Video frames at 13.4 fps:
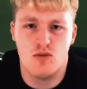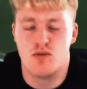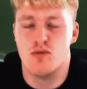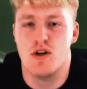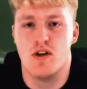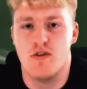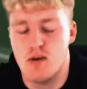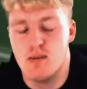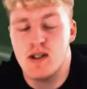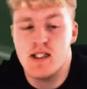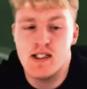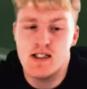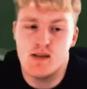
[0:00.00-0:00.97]
money from
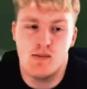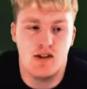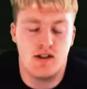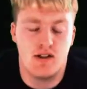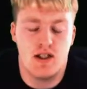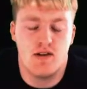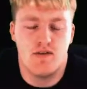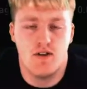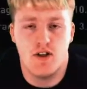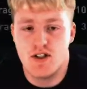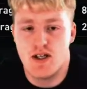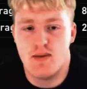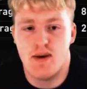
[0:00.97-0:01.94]
building the
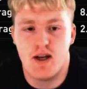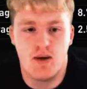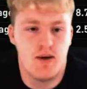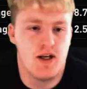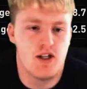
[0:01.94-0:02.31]
first team anyway.